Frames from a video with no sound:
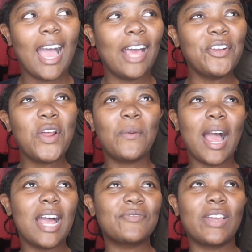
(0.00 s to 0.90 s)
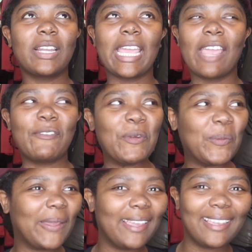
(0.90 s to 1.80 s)
I don't know why I thought like every
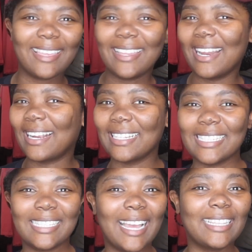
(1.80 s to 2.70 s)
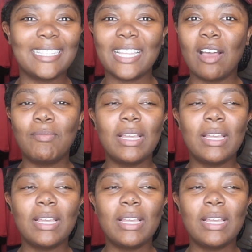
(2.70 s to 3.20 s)
week and I could just knock this out.